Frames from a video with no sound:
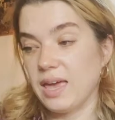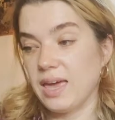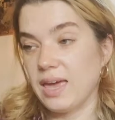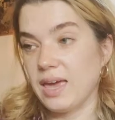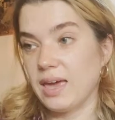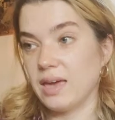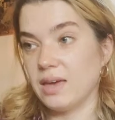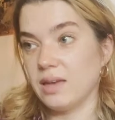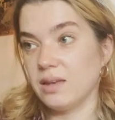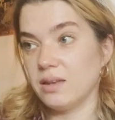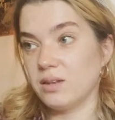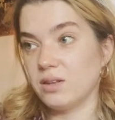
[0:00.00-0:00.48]

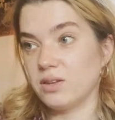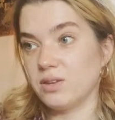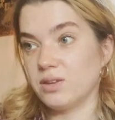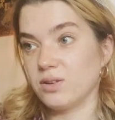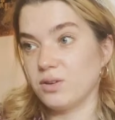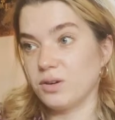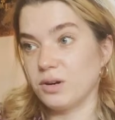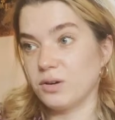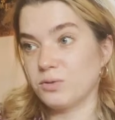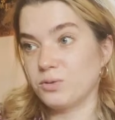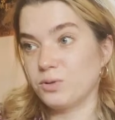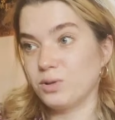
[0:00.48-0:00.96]
and
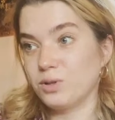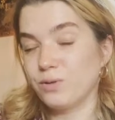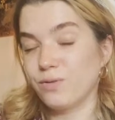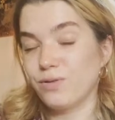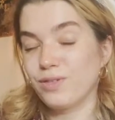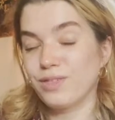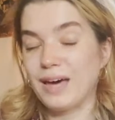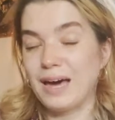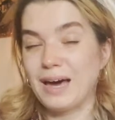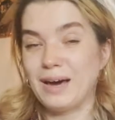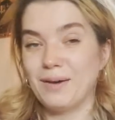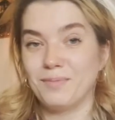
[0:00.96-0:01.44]
a rule of
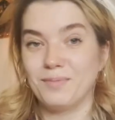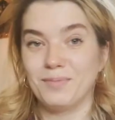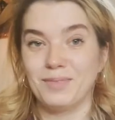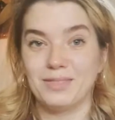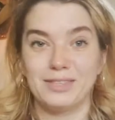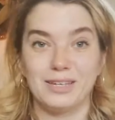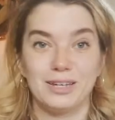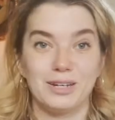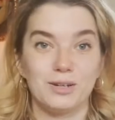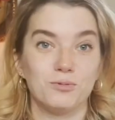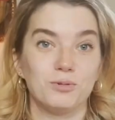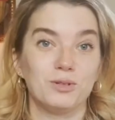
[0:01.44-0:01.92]
thumb
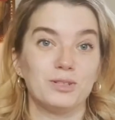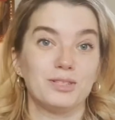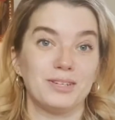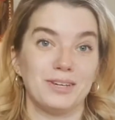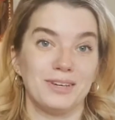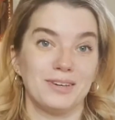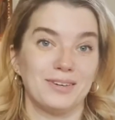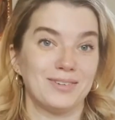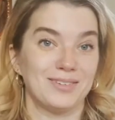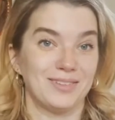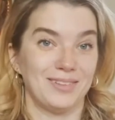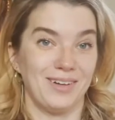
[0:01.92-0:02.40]
that it will
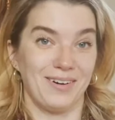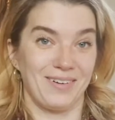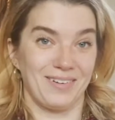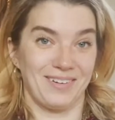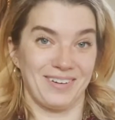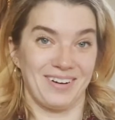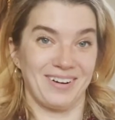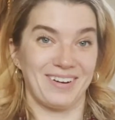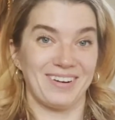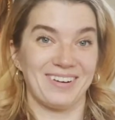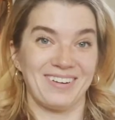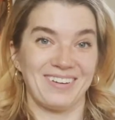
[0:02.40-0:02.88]
take you
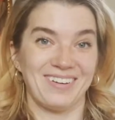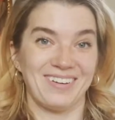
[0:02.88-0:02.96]
longer.